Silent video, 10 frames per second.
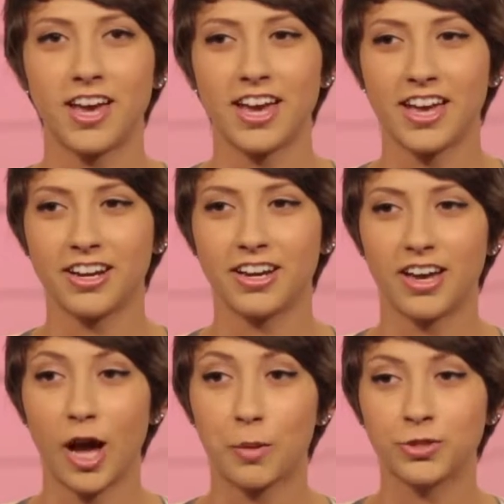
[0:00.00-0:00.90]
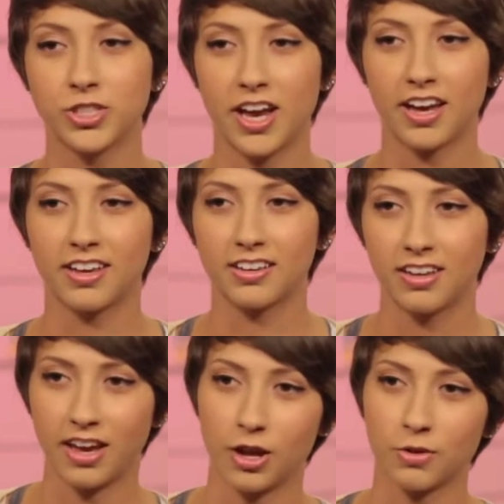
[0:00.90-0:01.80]
and Applejack
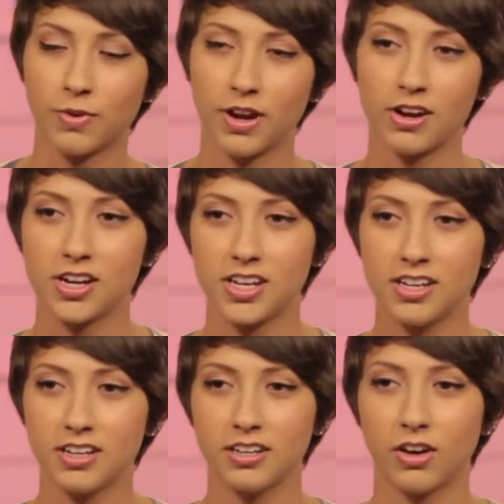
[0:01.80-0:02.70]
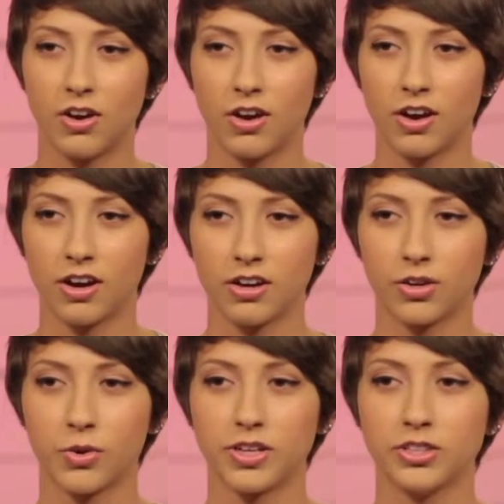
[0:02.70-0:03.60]
and Rarity are
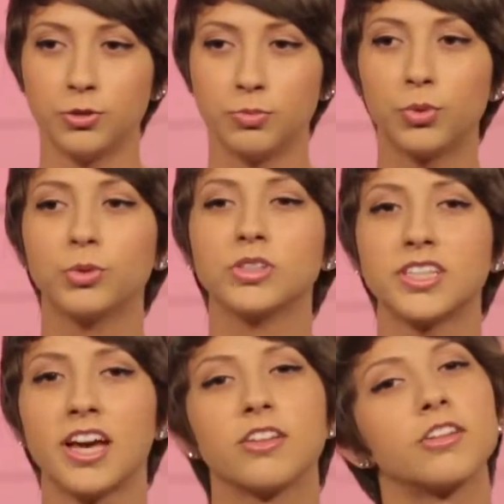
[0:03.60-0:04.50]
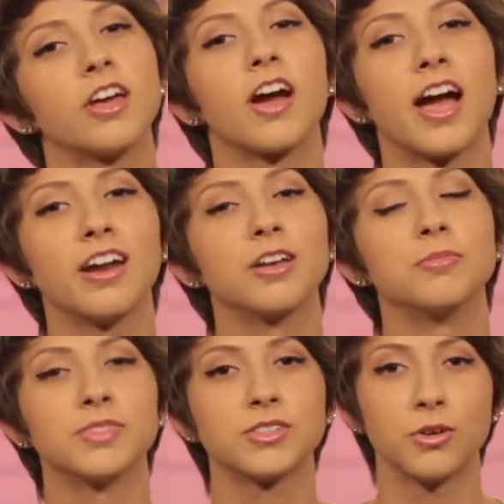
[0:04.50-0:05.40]
going to pool together their
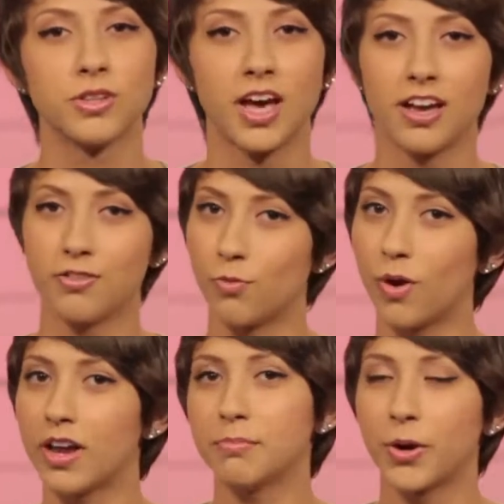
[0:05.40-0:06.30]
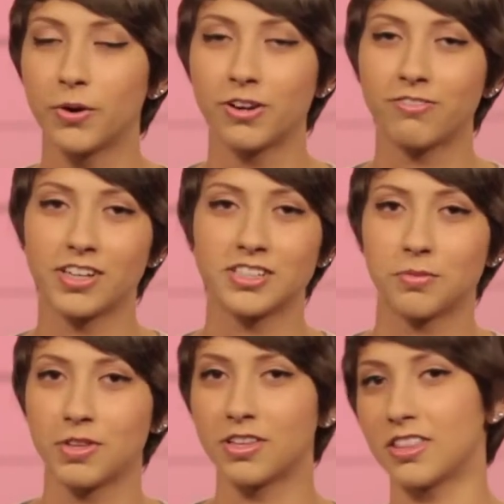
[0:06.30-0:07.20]
items so that if one pony finds
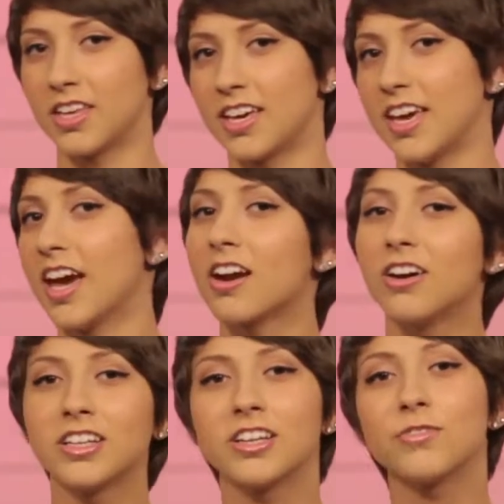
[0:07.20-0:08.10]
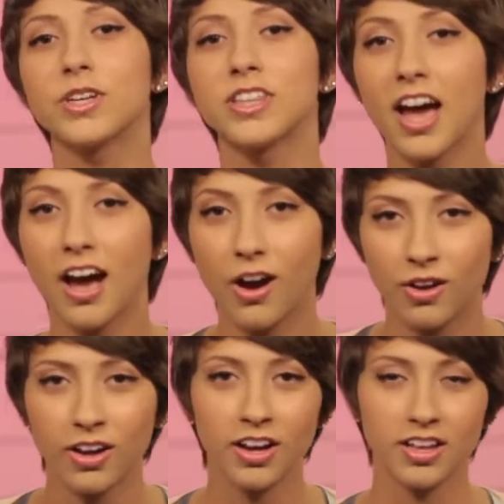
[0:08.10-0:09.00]
something that they cannot live without,